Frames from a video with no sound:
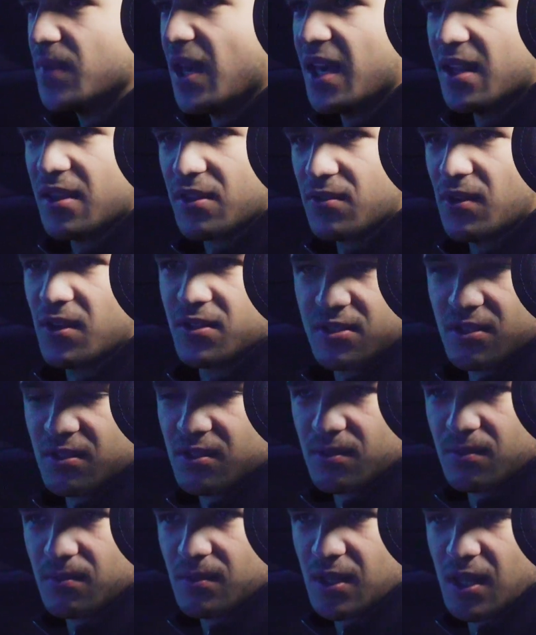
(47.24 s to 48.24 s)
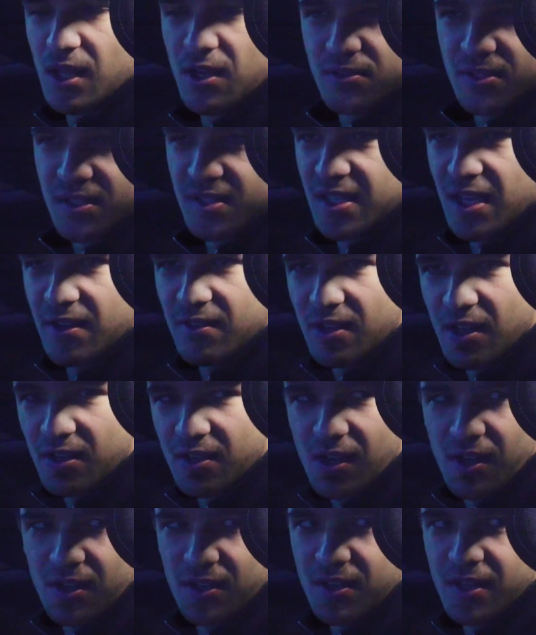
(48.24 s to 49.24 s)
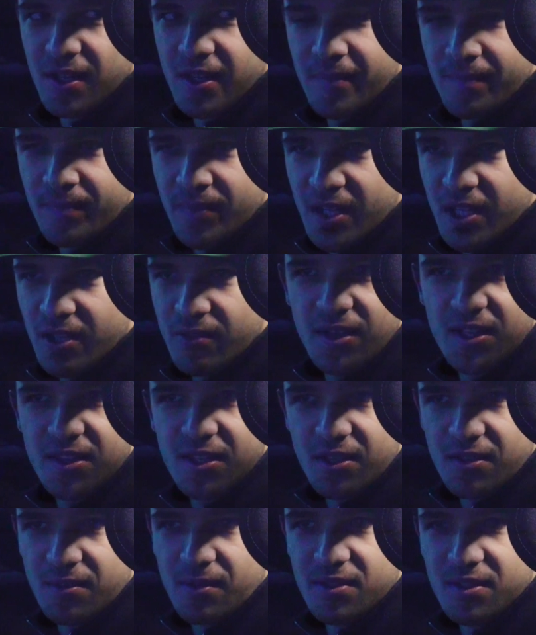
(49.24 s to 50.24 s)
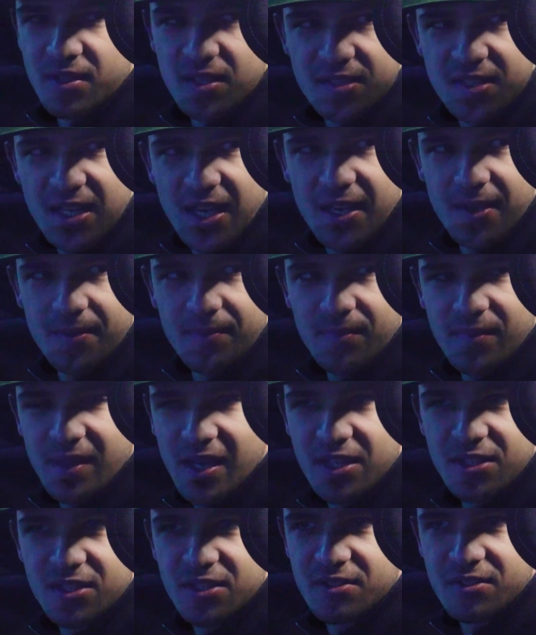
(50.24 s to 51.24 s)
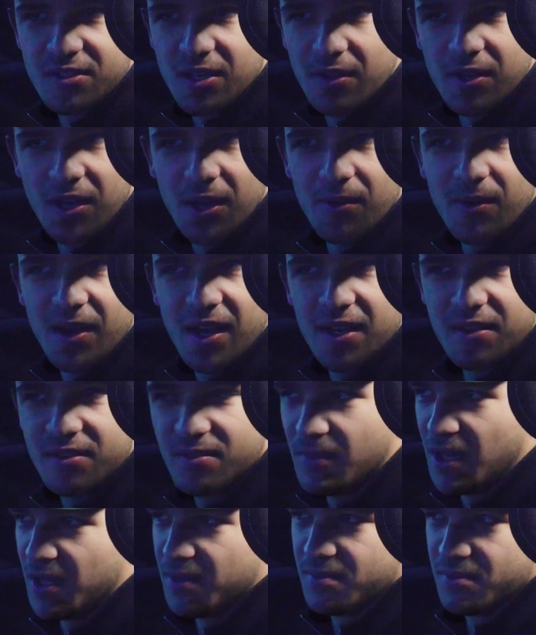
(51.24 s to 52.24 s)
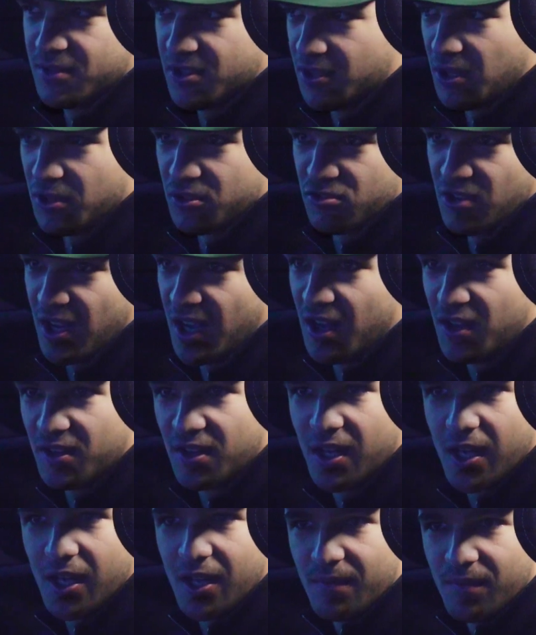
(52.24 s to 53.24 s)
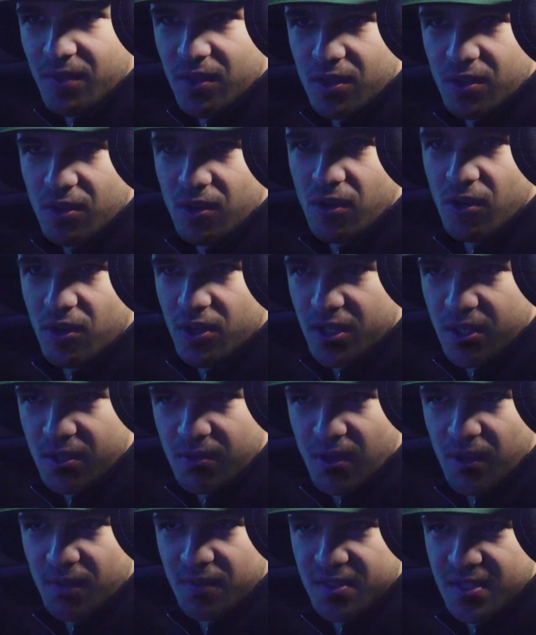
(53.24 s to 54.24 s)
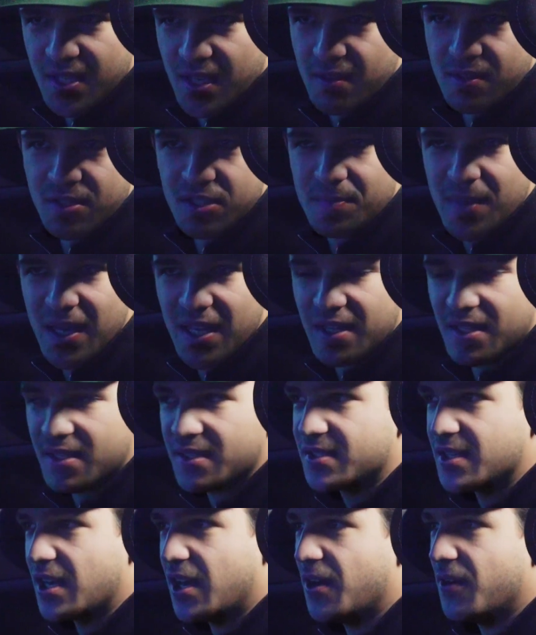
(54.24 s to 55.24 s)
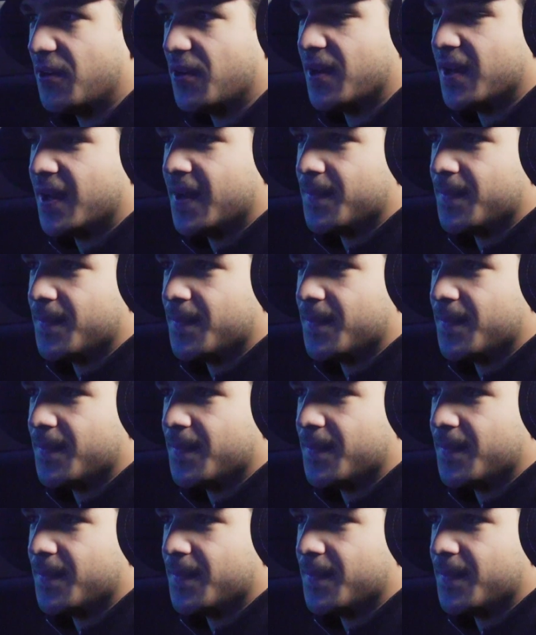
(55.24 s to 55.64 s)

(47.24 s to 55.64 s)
hit the throttle with loads of steering lock on, you're either going to understeer and just go nowhere, just go straight on, or you're going to oversteer and spin. So